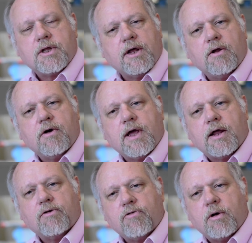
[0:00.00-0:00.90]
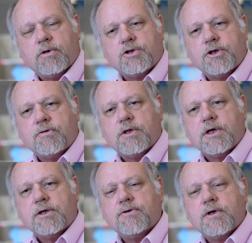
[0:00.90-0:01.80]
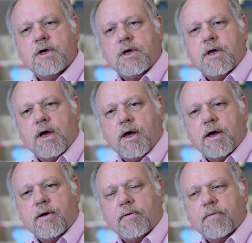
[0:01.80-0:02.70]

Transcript: They learn how to troubleshoot these uh,